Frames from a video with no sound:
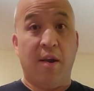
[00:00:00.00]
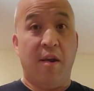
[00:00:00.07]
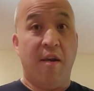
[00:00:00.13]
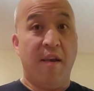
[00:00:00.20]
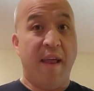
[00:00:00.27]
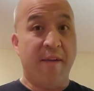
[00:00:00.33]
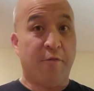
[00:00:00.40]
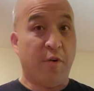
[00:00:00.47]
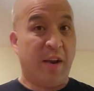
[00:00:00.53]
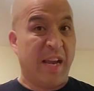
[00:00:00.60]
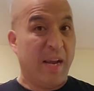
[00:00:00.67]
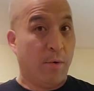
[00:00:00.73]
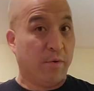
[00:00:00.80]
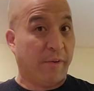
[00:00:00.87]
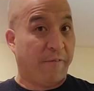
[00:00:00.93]
never
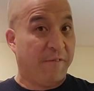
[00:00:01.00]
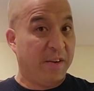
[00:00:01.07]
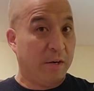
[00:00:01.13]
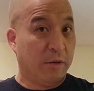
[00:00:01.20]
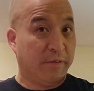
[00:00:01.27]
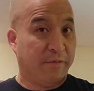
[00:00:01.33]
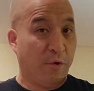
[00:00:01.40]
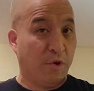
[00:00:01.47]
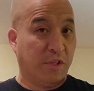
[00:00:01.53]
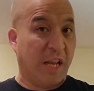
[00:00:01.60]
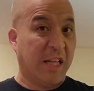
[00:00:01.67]
hit with the fingers first.